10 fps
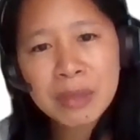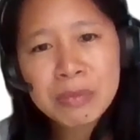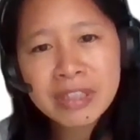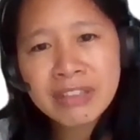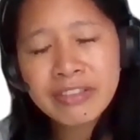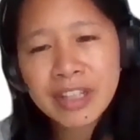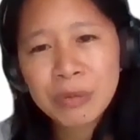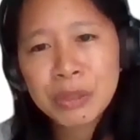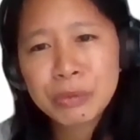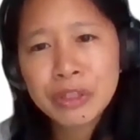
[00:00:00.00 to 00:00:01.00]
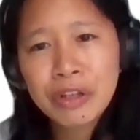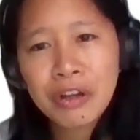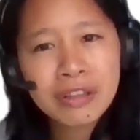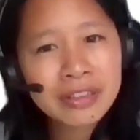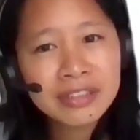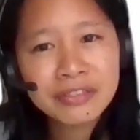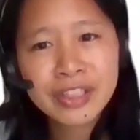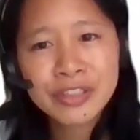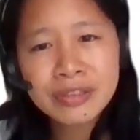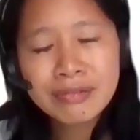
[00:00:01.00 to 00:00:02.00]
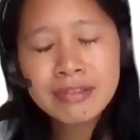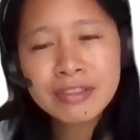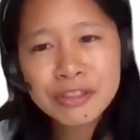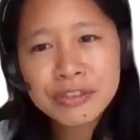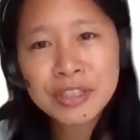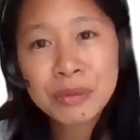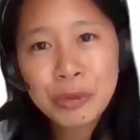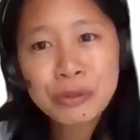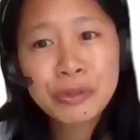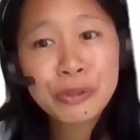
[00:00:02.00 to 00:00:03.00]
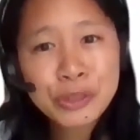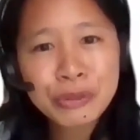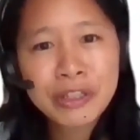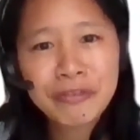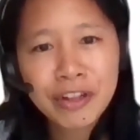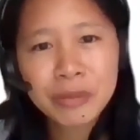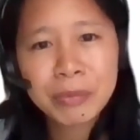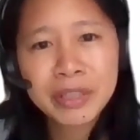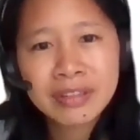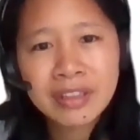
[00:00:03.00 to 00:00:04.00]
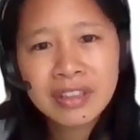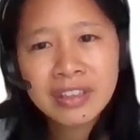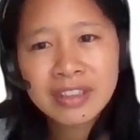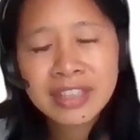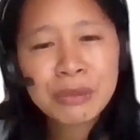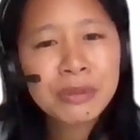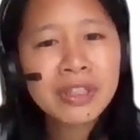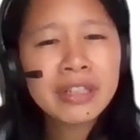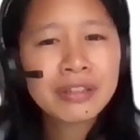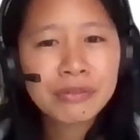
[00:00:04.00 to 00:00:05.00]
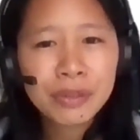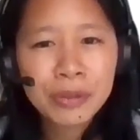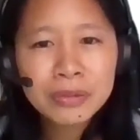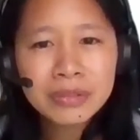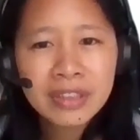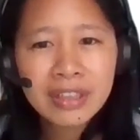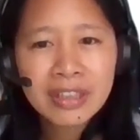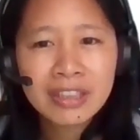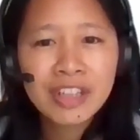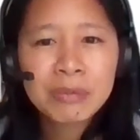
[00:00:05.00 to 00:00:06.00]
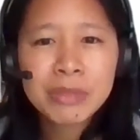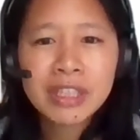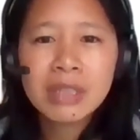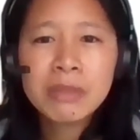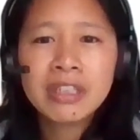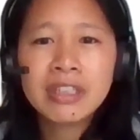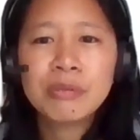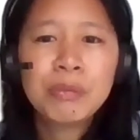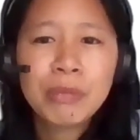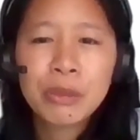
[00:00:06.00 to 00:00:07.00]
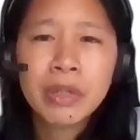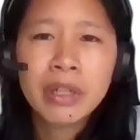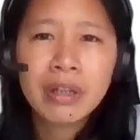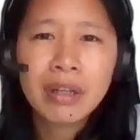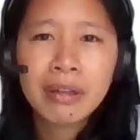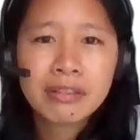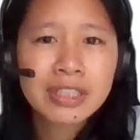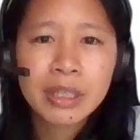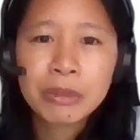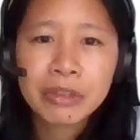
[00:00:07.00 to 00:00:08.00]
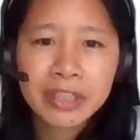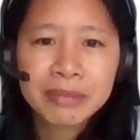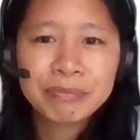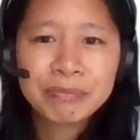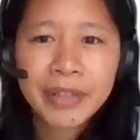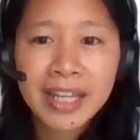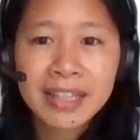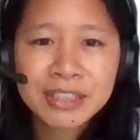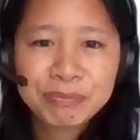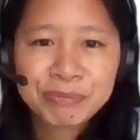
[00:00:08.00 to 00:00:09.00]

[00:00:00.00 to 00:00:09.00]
I believe that what we call innovation could use a more nurturing environment that will let it grow and not be limited by what others label it as.